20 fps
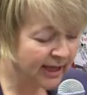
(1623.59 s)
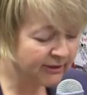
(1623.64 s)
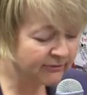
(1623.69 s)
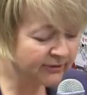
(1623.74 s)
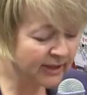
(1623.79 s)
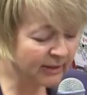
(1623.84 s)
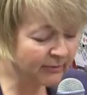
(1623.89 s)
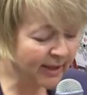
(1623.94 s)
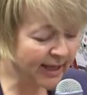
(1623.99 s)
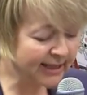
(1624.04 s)
I
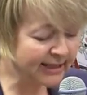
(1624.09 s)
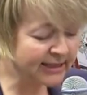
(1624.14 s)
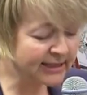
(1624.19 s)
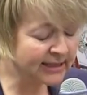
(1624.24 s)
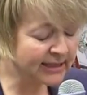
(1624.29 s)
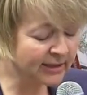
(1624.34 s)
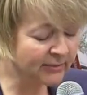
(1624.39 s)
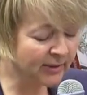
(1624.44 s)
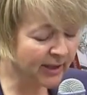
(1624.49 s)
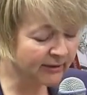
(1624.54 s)
fell back
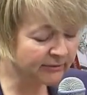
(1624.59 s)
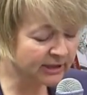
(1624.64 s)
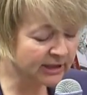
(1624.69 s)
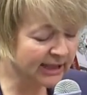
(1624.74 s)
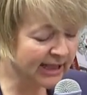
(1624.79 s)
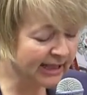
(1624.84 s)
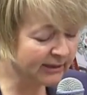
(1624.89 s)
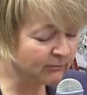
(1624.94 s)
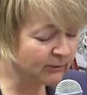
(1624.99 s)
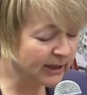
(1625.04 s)
asleep after
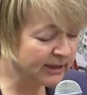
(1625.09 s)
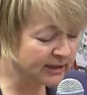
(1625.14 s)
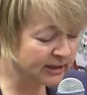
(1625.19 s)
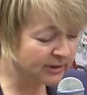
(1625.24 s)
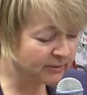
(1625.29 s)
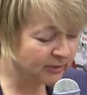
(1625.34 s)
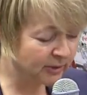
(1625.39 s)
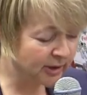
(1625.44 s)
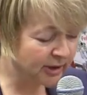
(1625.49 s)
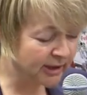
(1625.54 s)
Len went
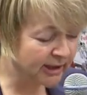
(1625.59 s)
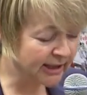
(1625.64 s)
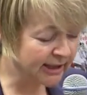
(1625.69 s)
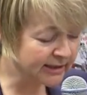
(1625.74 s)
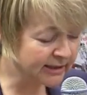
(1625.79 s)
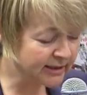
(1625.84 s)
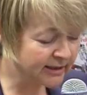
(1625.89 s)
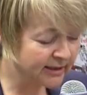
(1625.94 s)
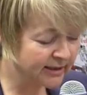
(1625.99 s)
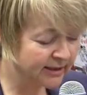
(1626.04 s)
to work,
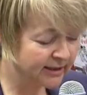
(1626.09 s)
and